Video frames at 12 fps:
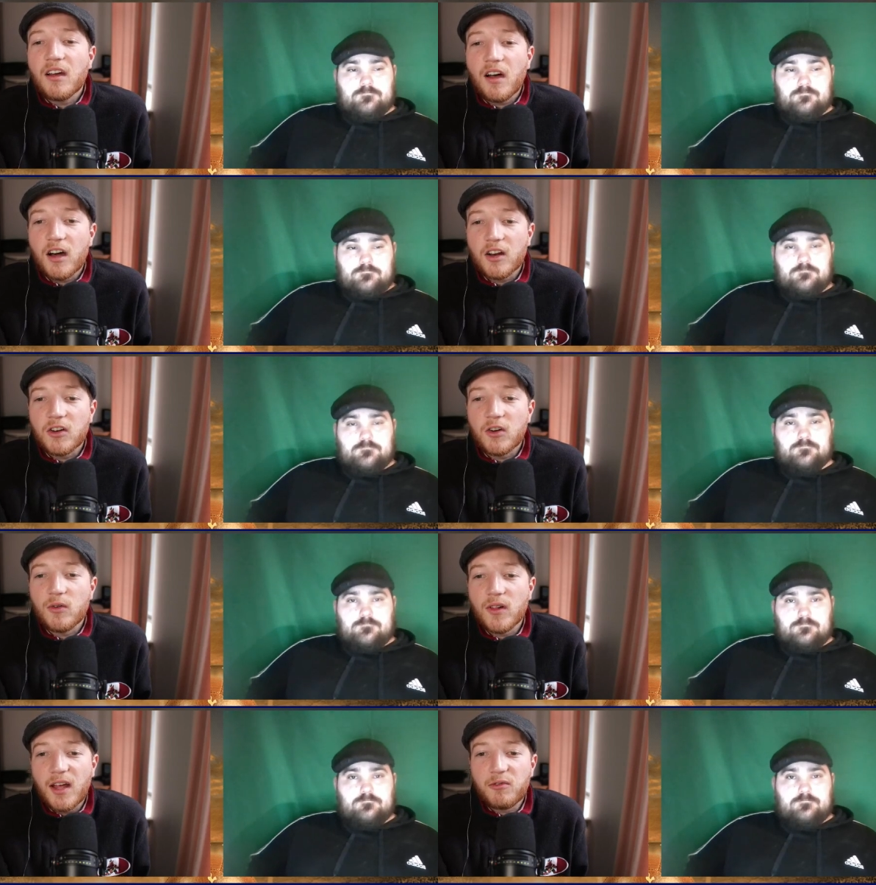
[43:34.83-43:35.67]
Speaker 1: on a new
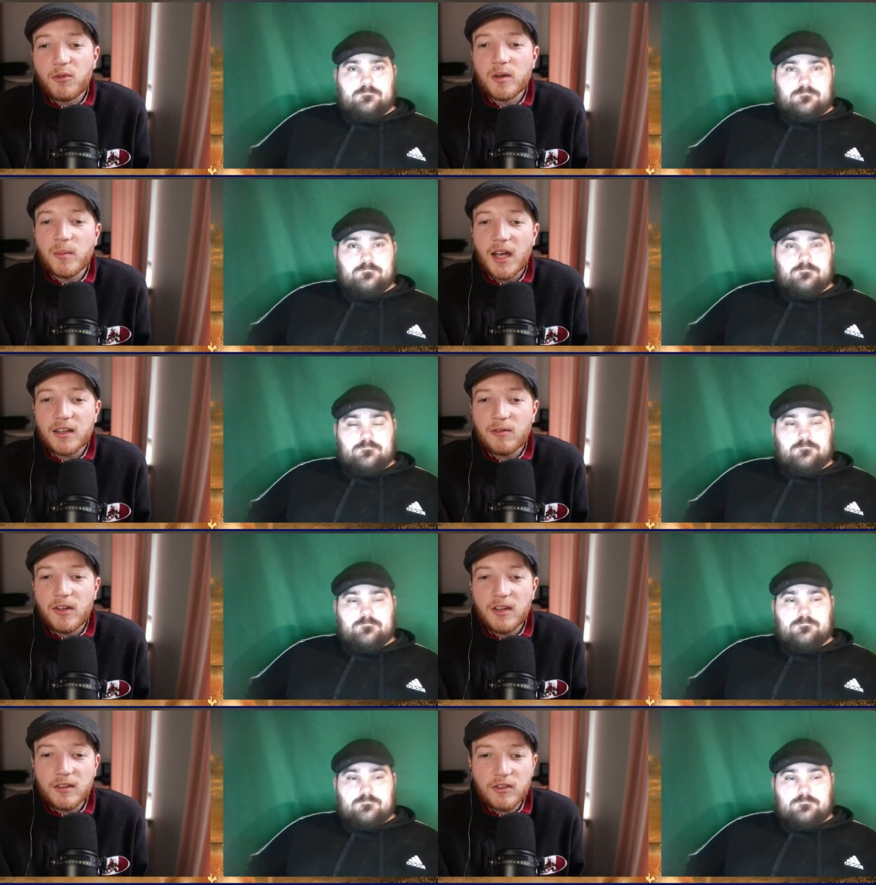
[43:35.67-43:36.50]
left wing back
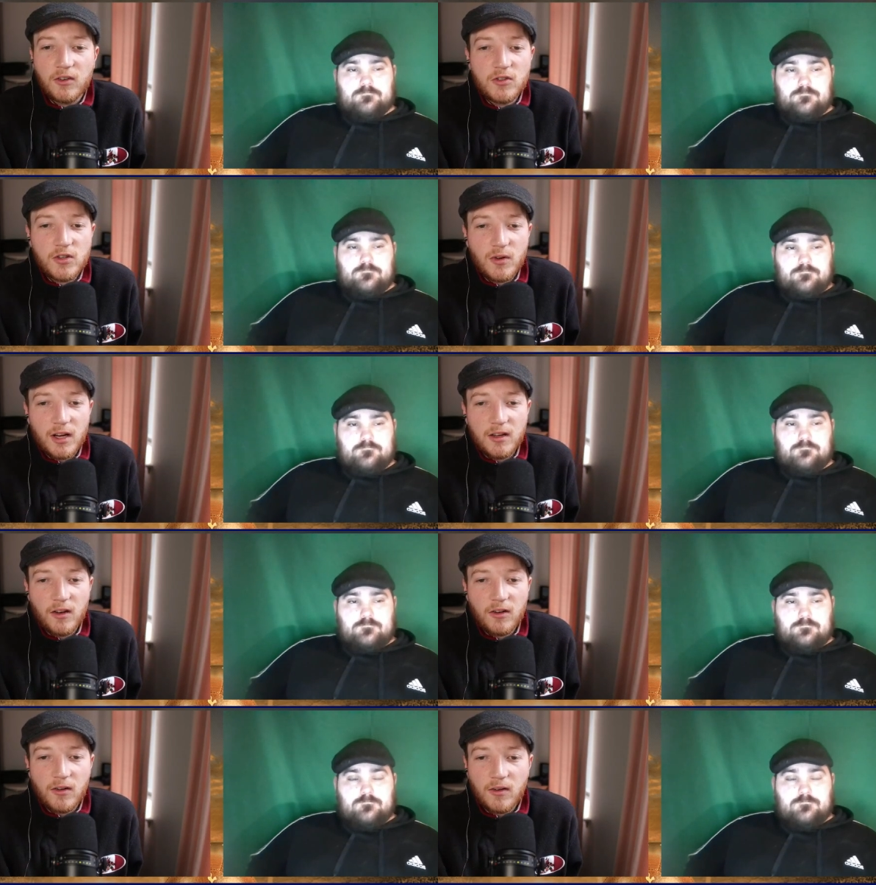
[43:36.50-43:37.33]
via Sergio Reguilon.
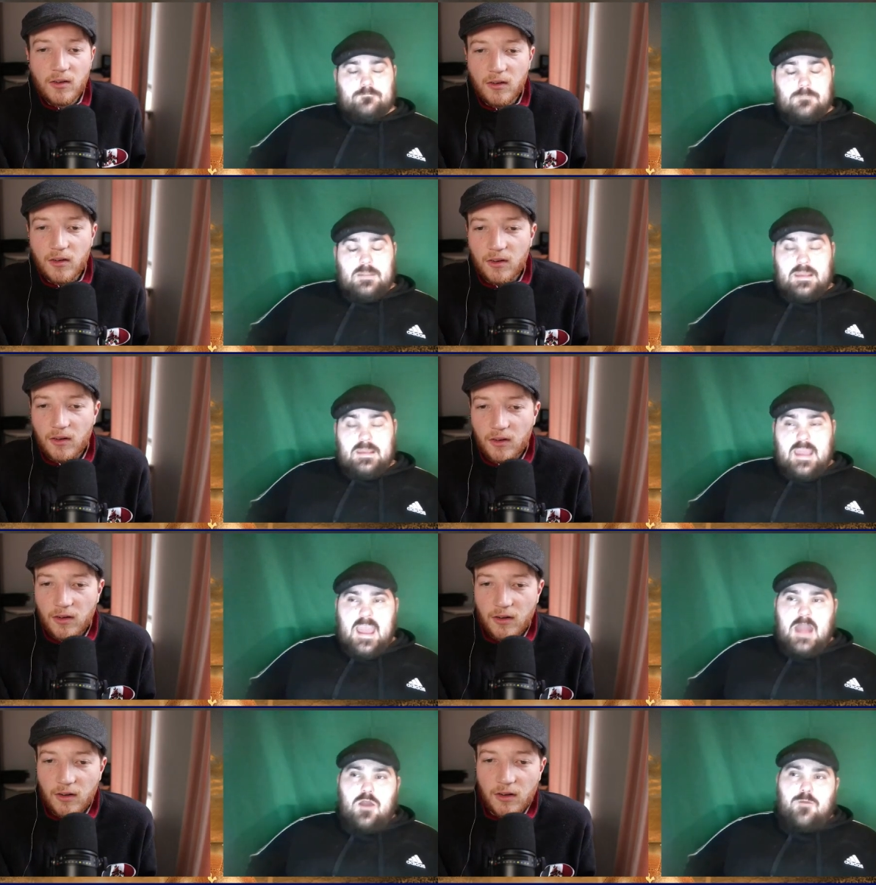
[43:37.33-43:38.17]
Speaker 2: Yeah,
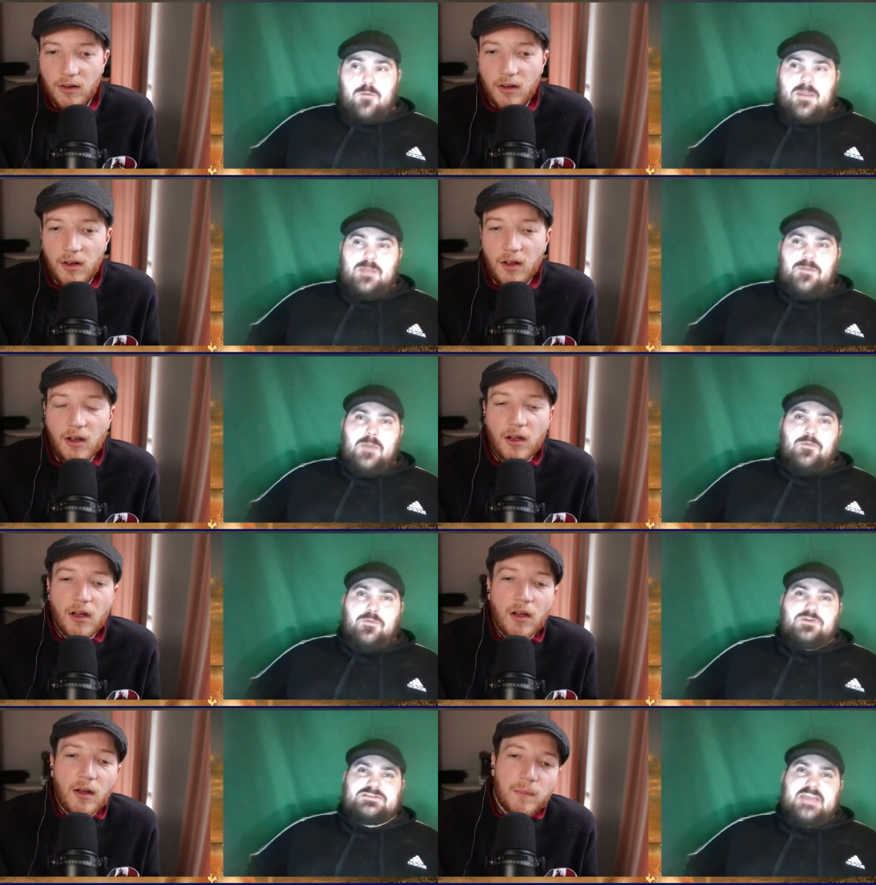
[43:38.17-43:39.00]
look, many people are
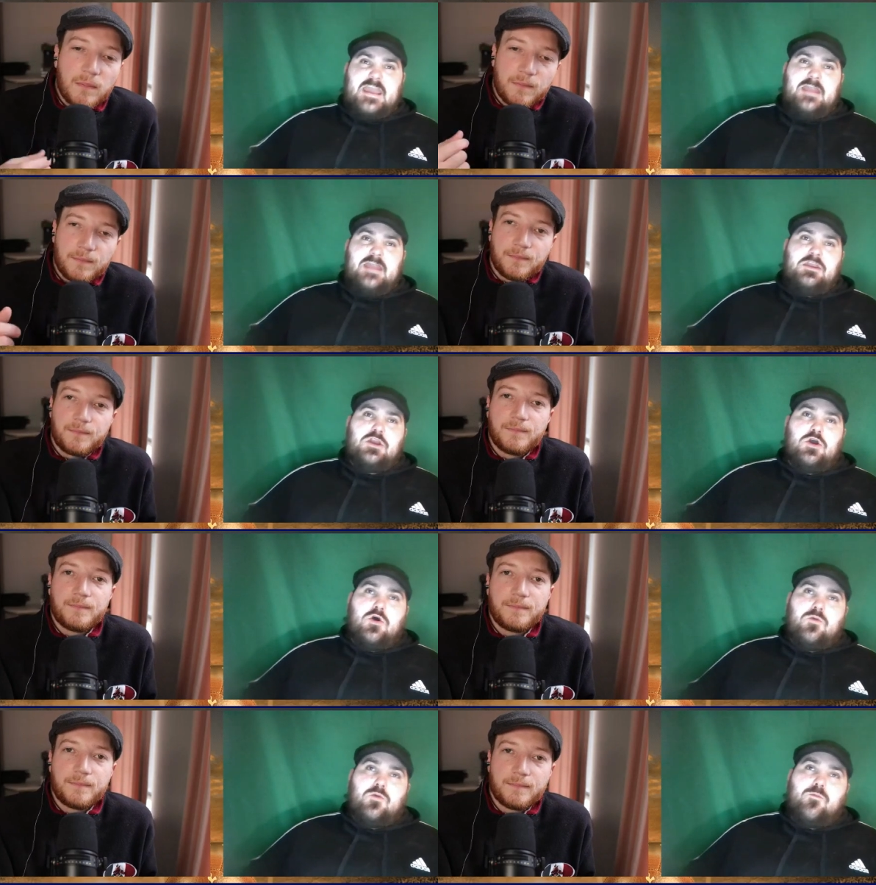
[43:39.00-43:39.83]
saying, you
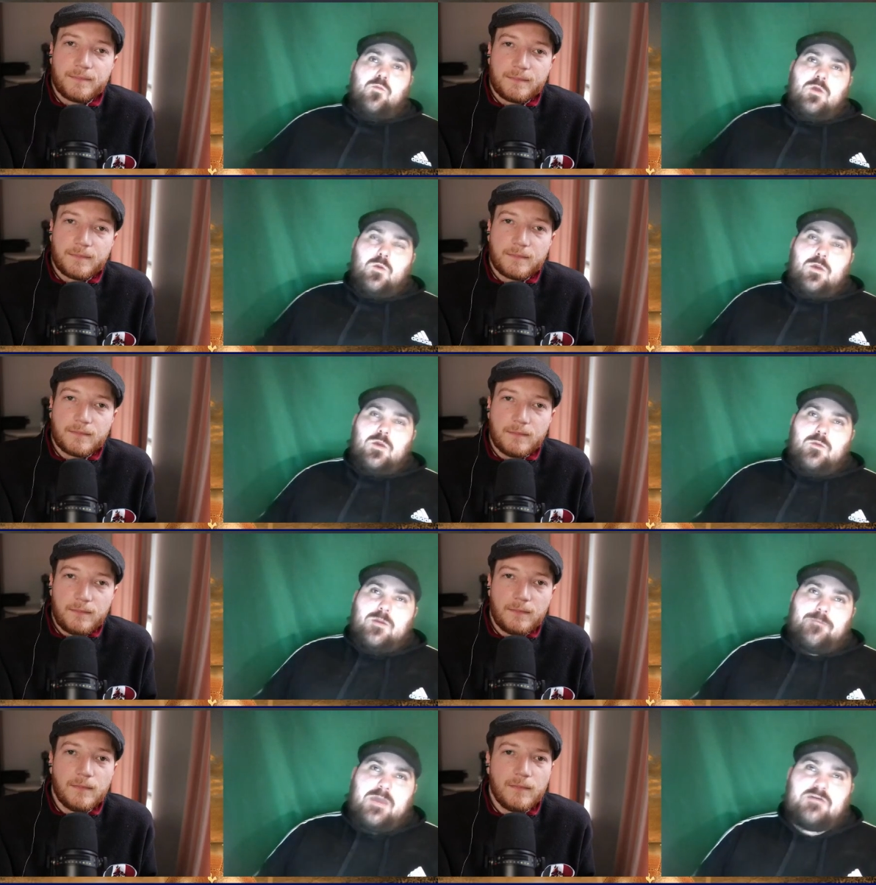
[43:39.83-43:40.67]
know, with, with, with
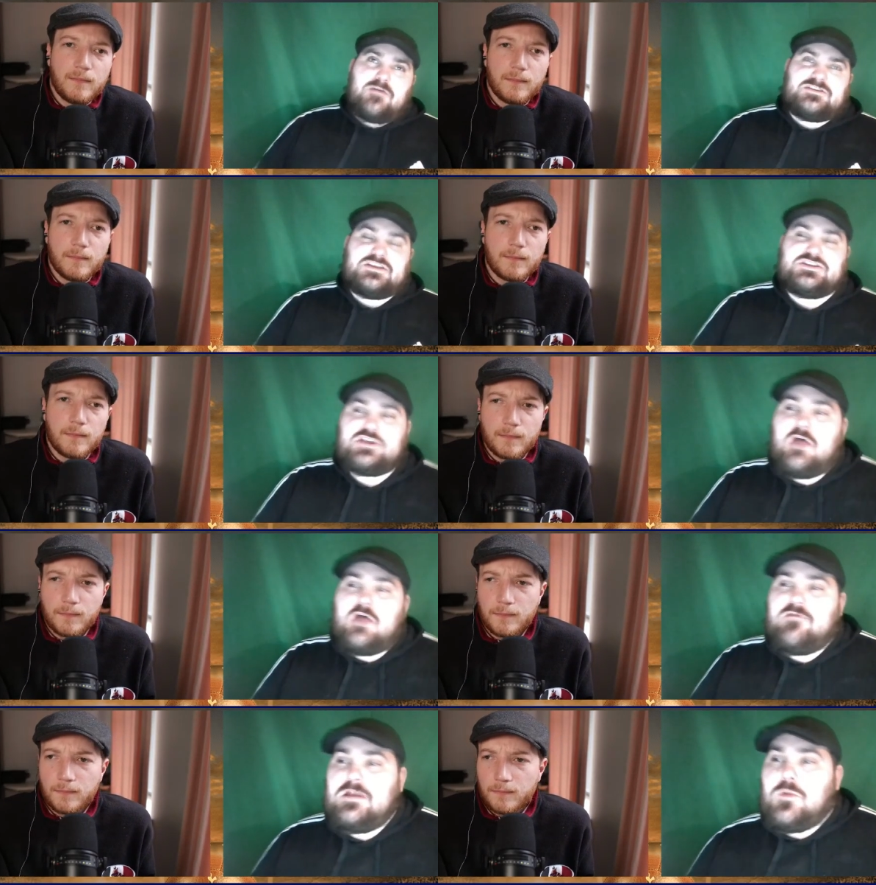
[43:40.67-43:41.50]
Perisic not
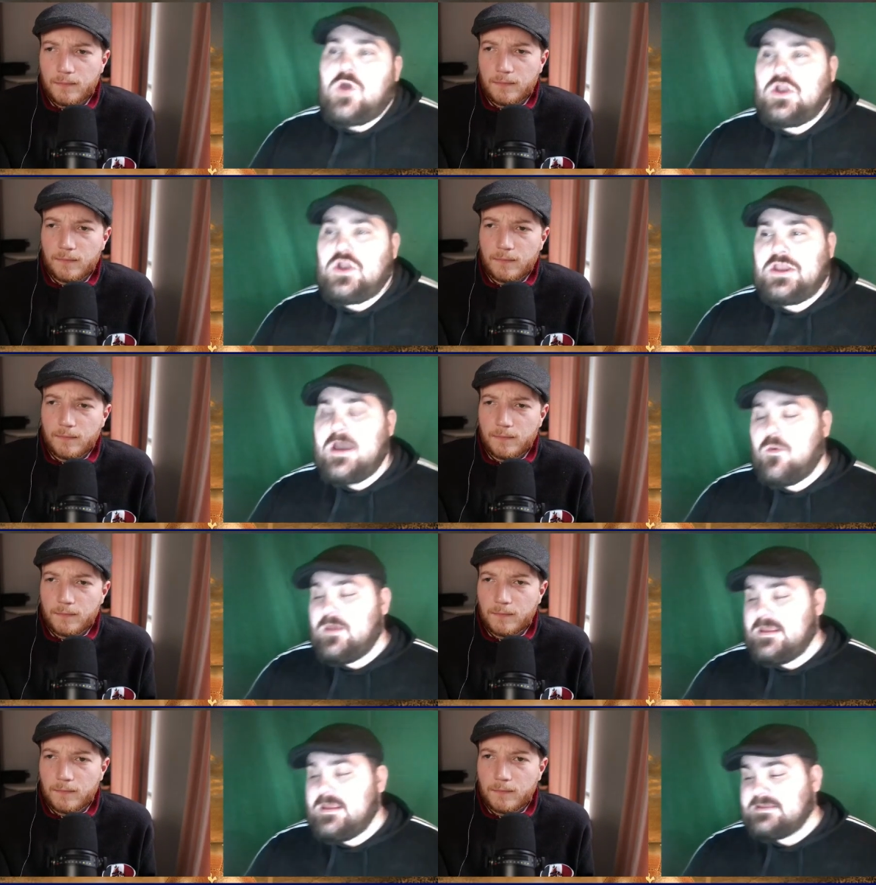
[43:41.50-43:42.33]
really working out, we
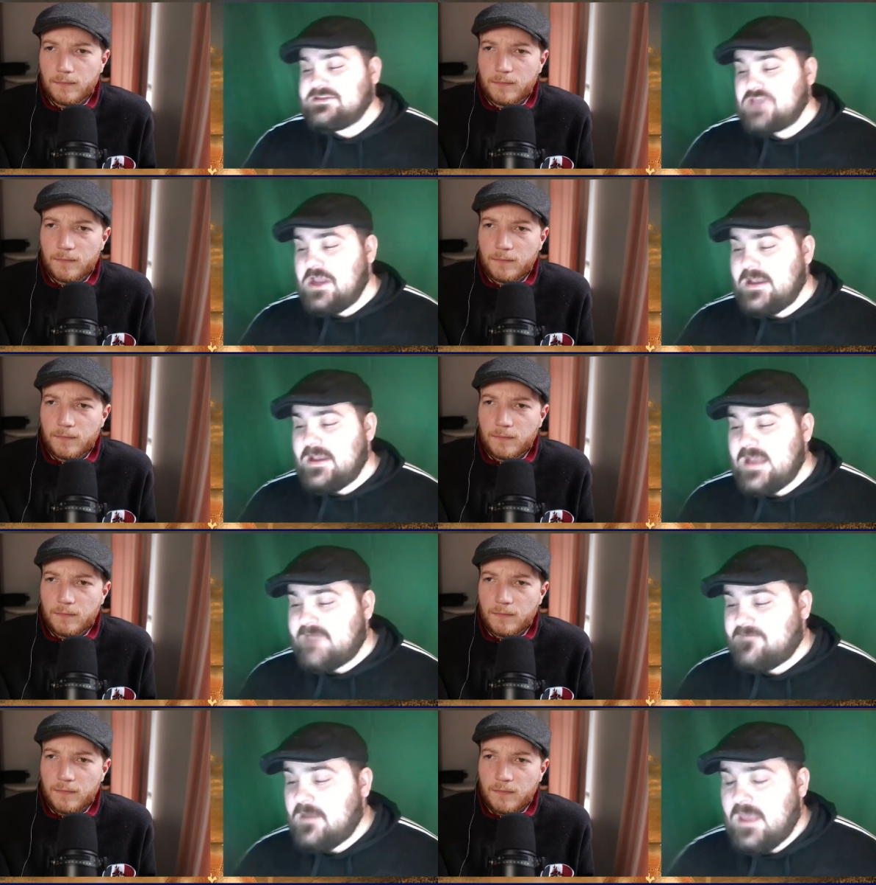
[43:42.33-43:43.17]
need to sign a,
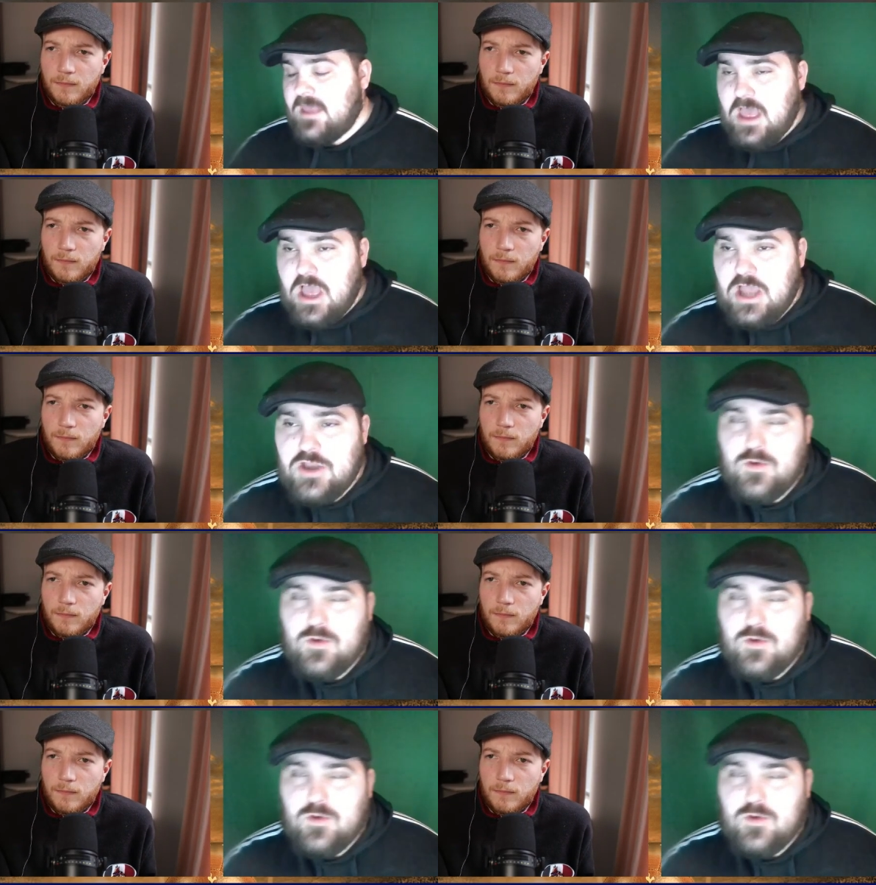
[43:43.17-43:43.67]
a new